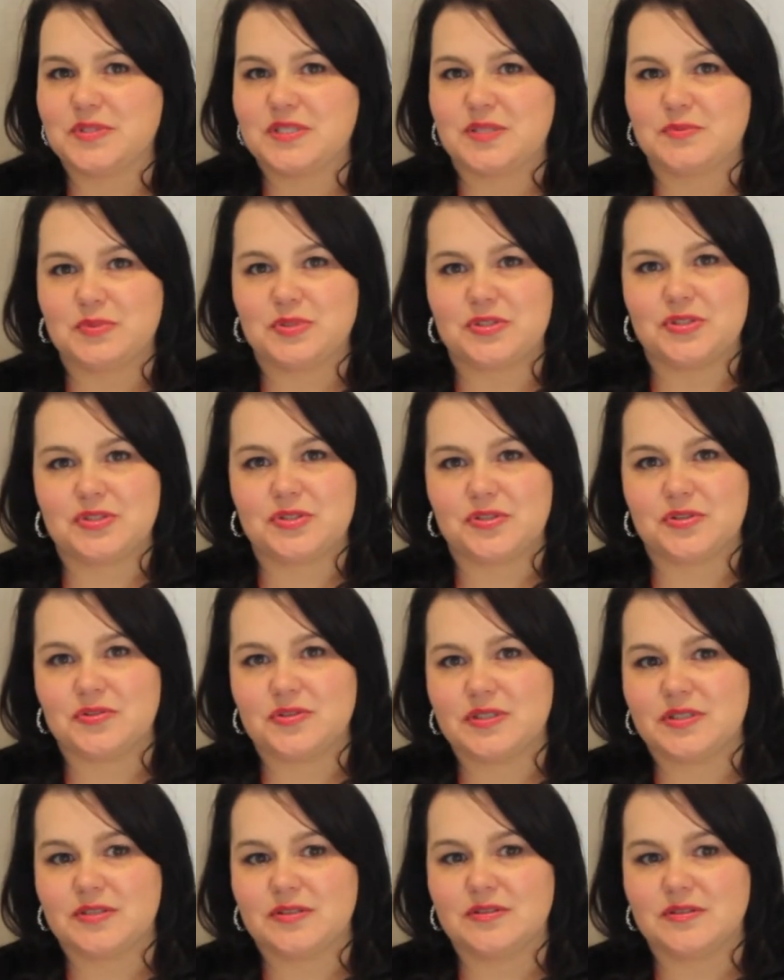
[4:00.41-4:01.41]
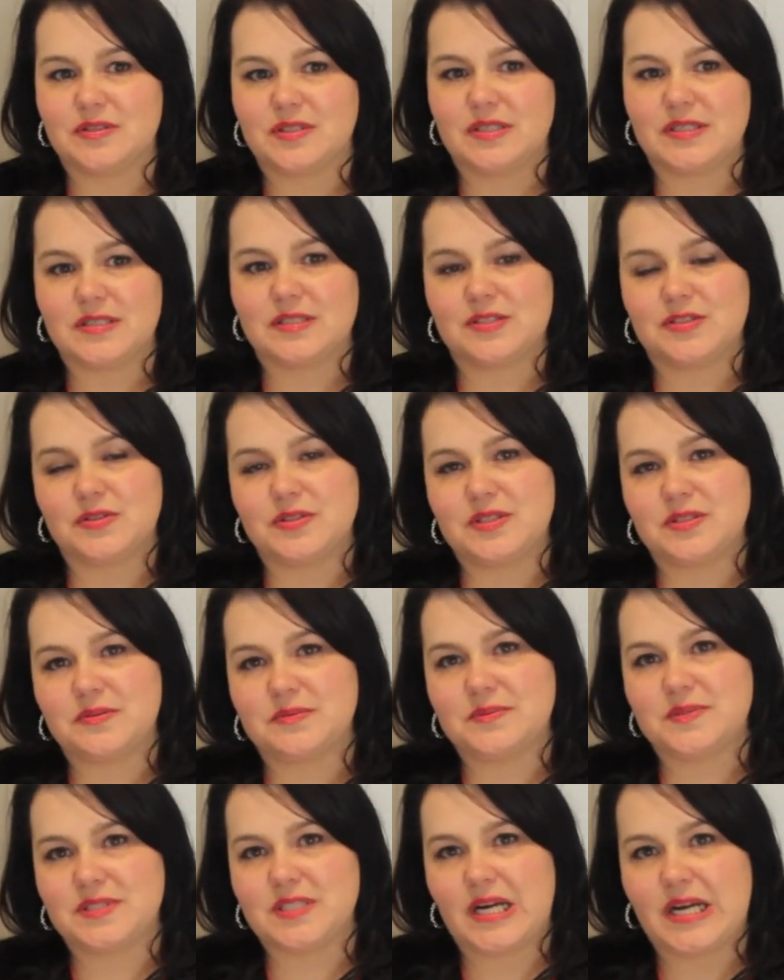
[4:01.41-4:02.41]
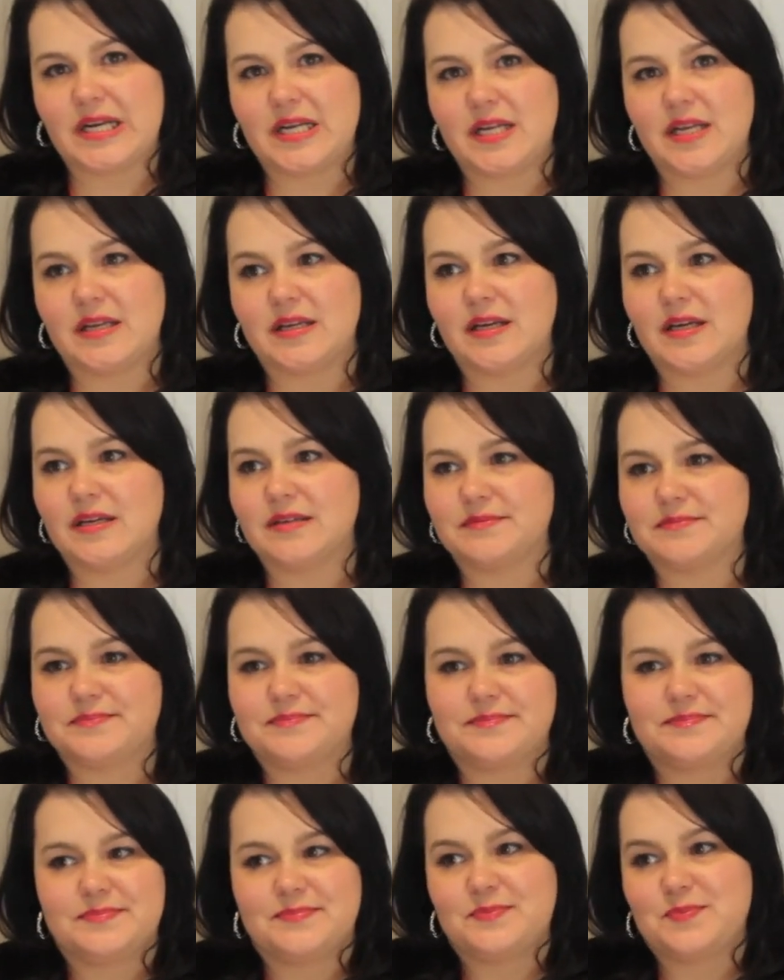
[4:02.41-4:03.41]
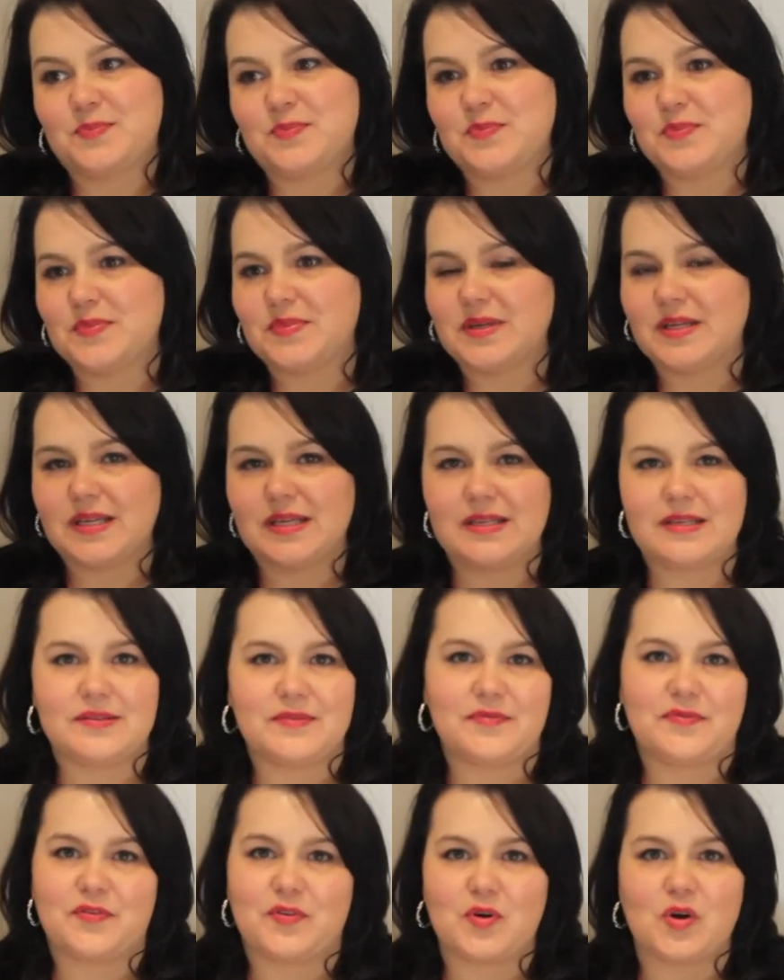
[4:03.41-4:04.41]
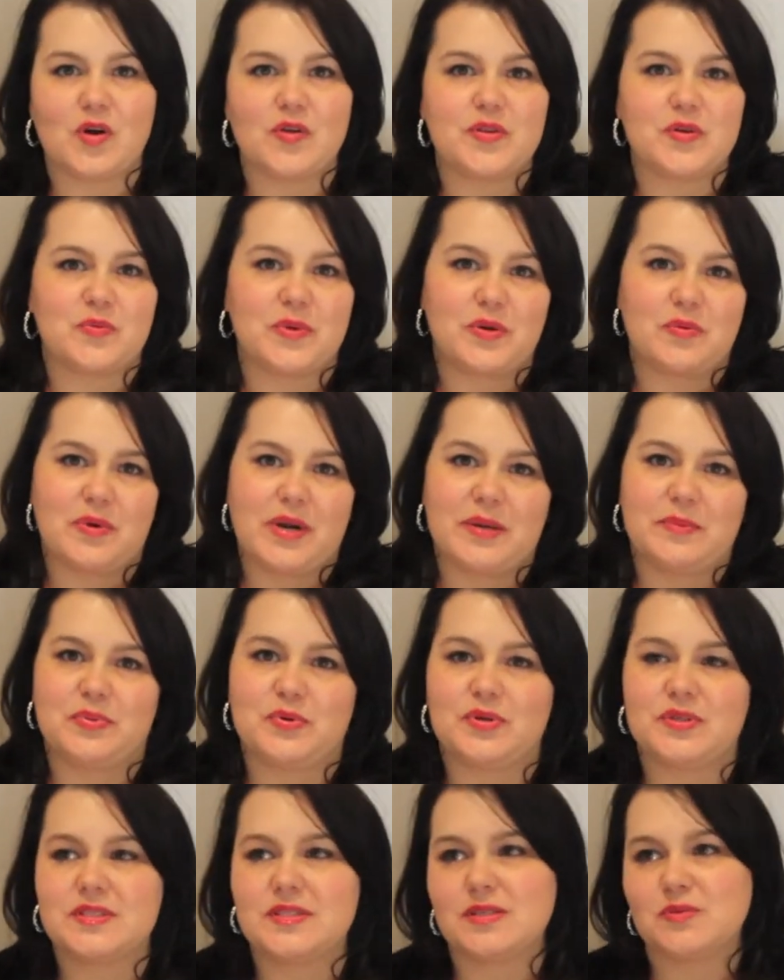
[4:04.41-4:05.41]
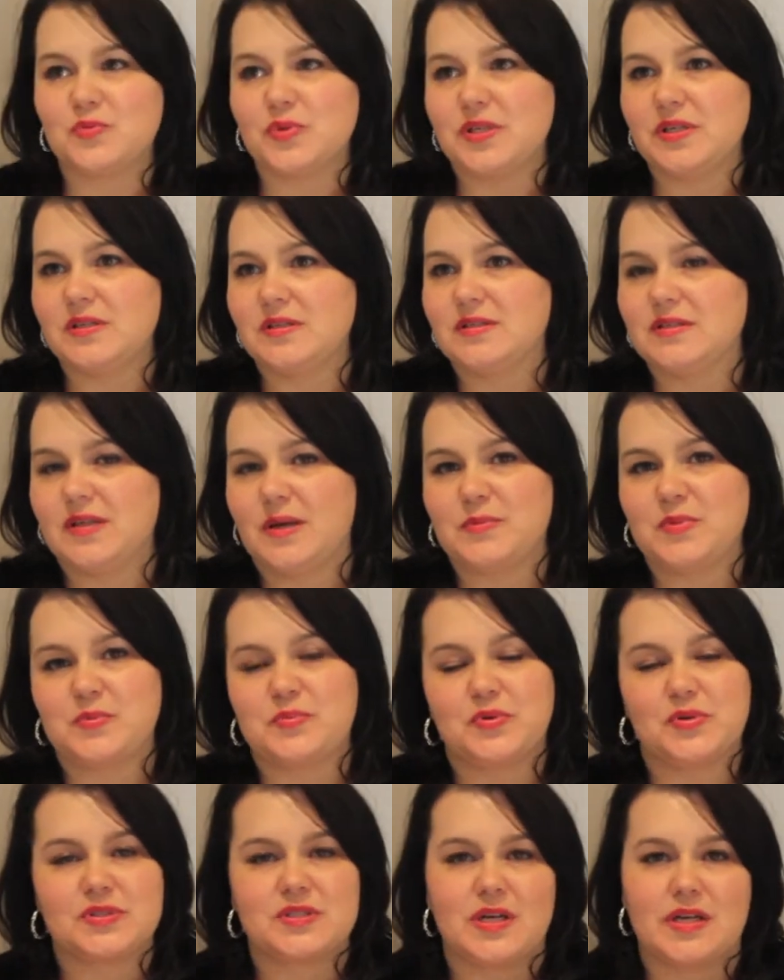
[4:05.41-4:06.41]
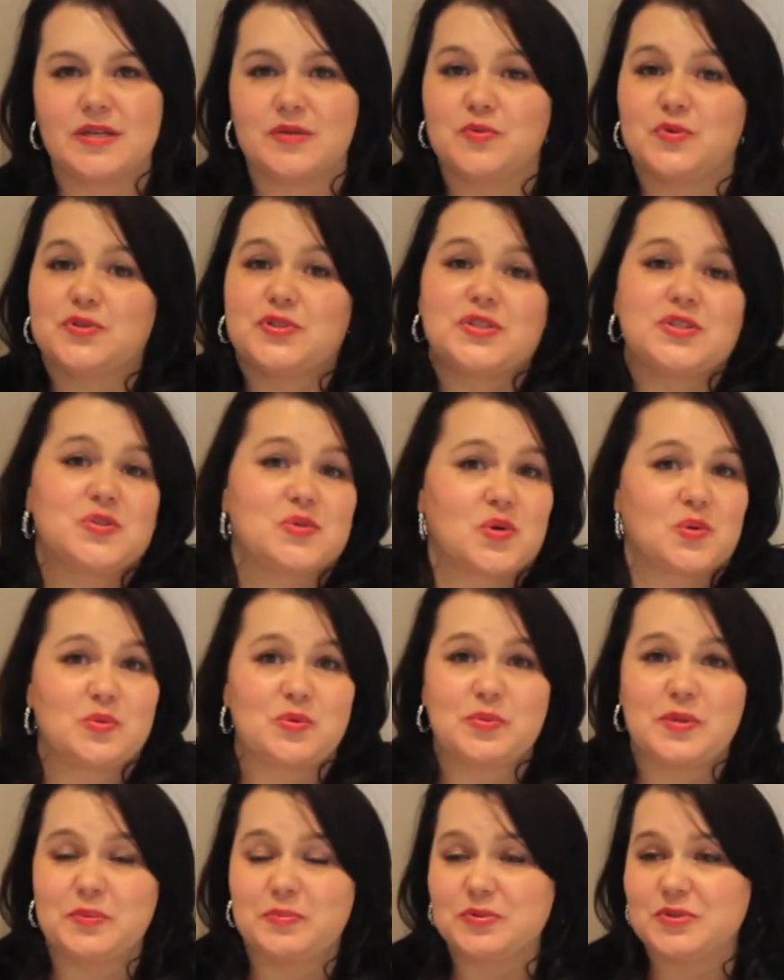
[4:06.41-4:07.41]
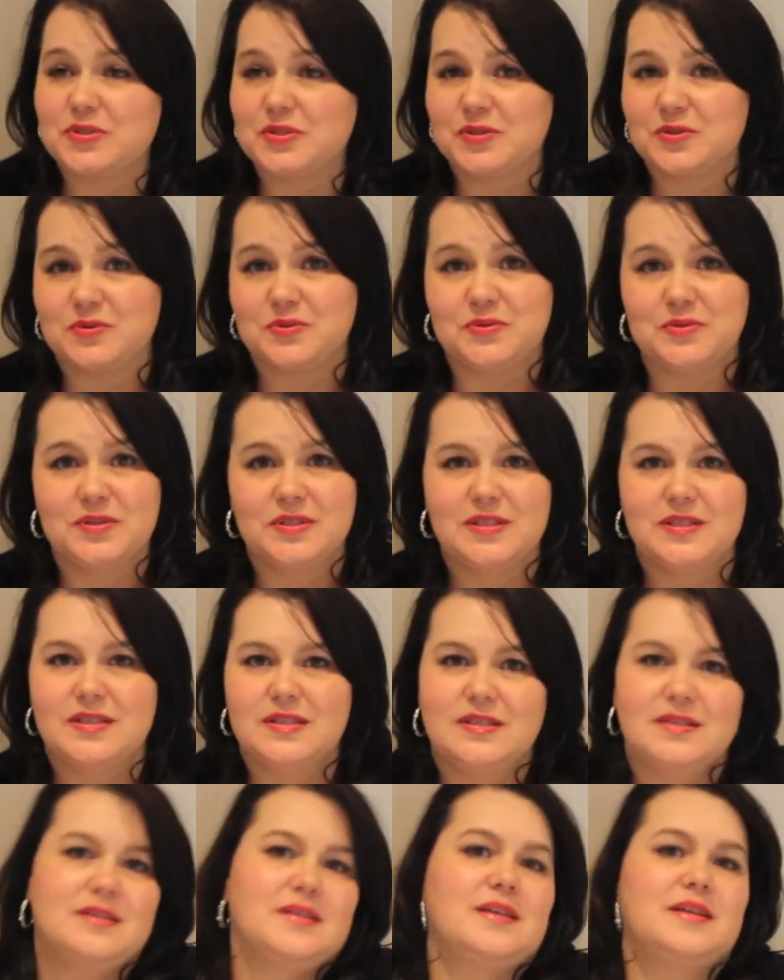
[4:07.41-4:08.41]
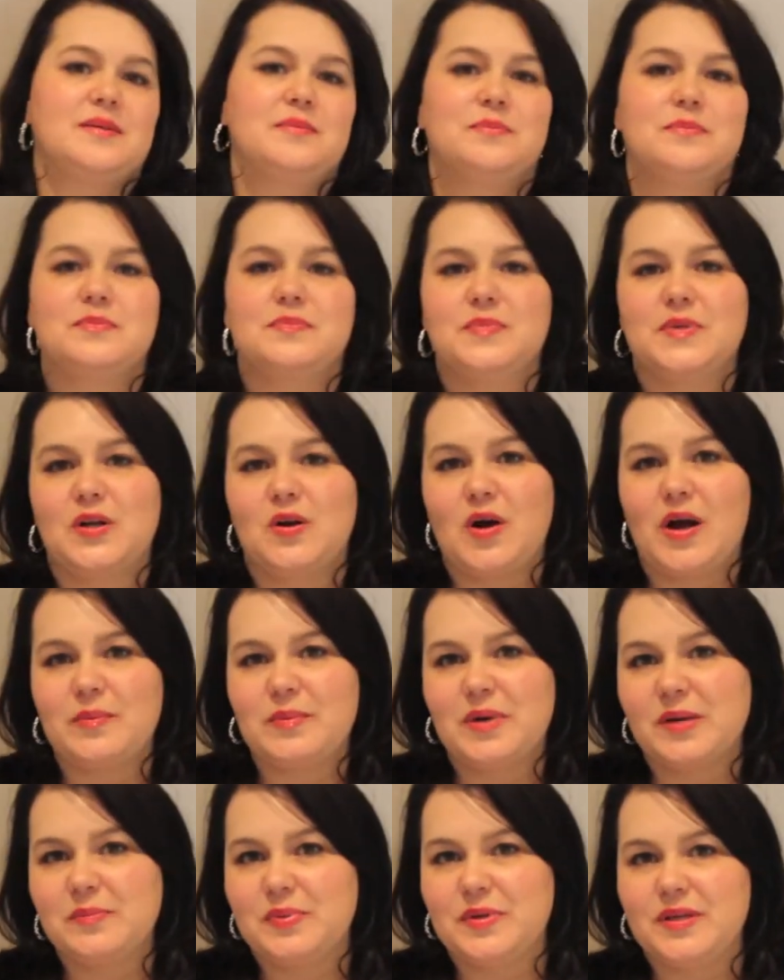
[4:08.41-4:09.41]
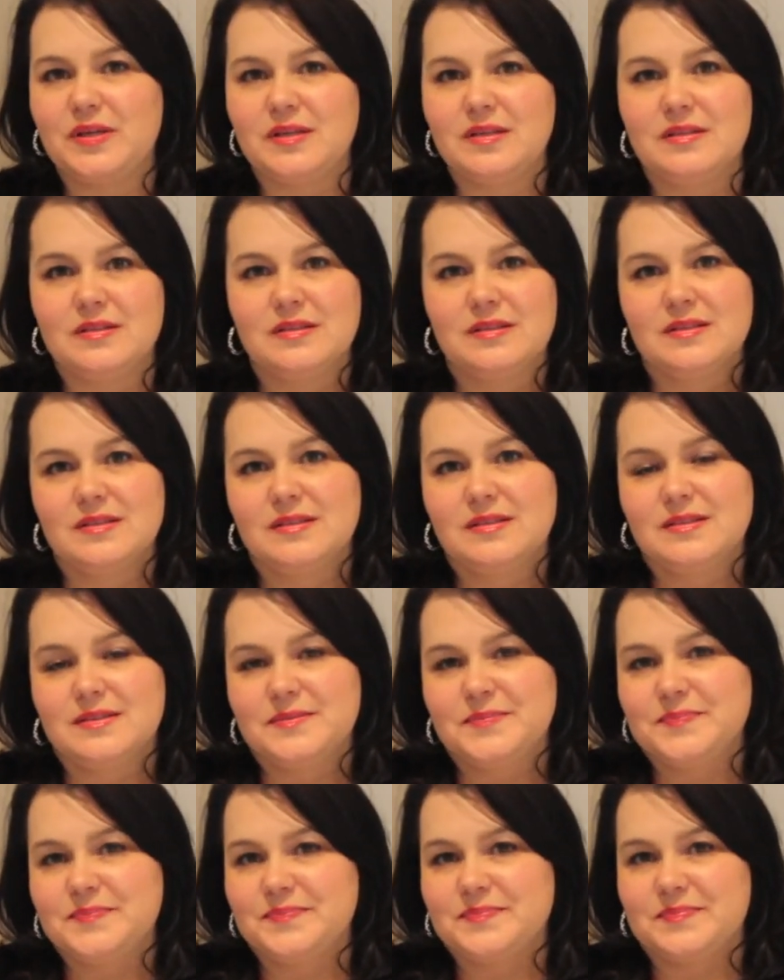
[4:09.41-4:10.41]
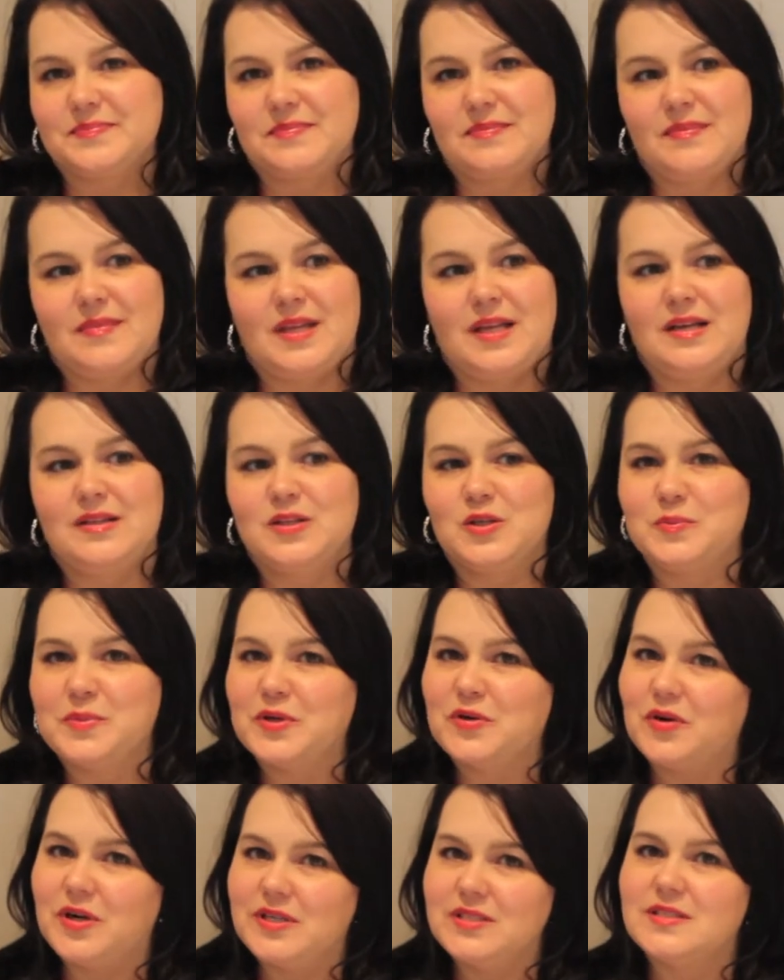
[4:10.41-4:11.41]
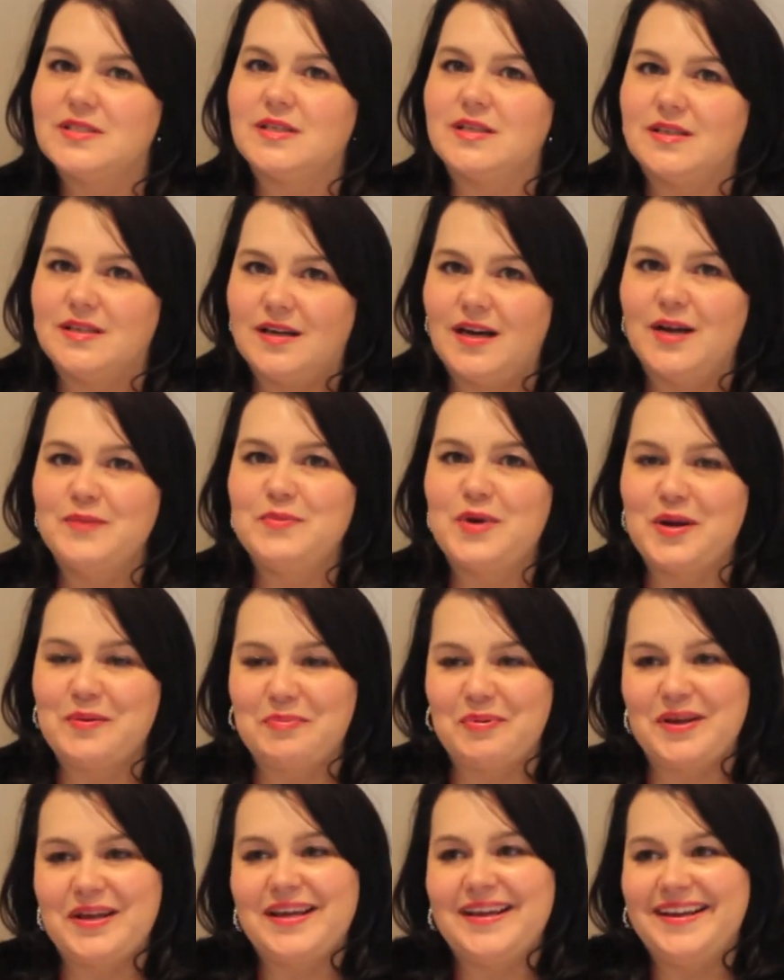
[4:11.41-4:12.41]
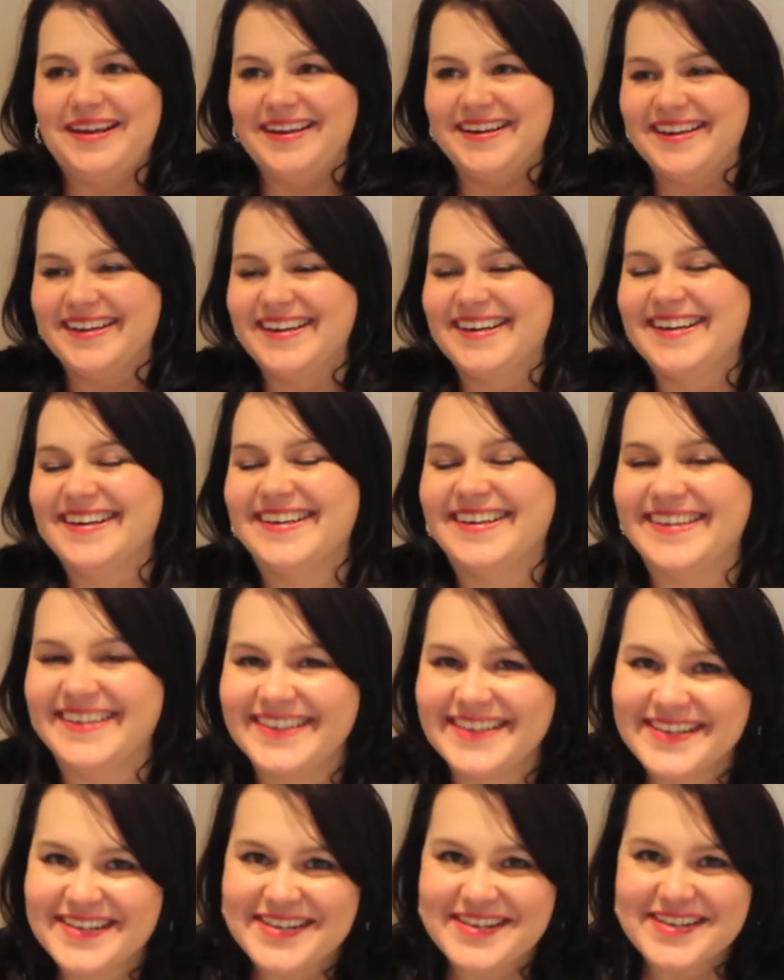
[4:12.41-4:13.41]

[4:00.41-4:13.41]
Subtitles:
with someone just earlier during the signing. For all that we write books and we come to book signing, we're just normal people too. I might be a little bit crazy. I might be, I